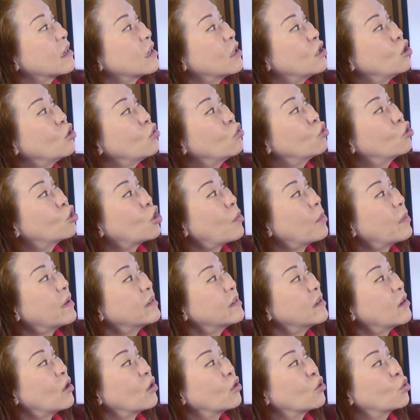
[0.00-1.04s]
a new job, let's
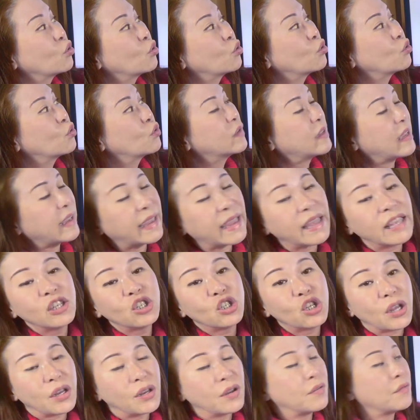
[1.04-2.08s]
say on 2nd
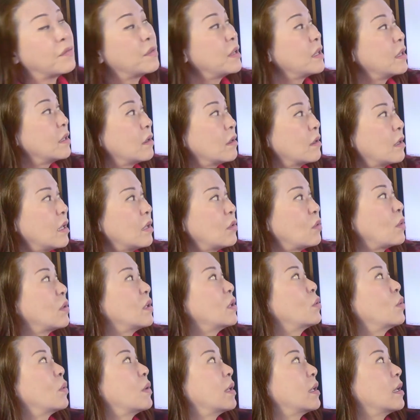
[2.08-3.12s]
January, okay,
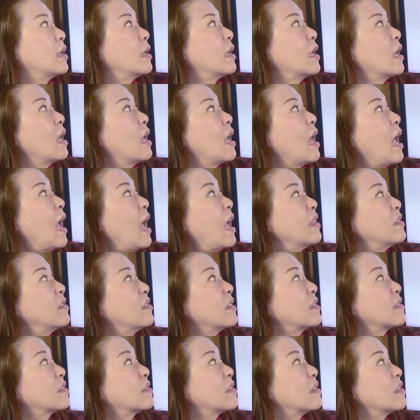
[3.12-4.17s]
2020 at
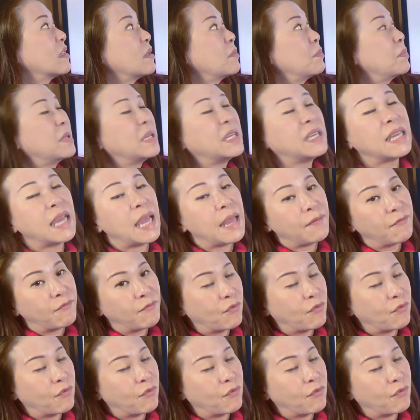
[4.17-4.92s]
6:30 p.m.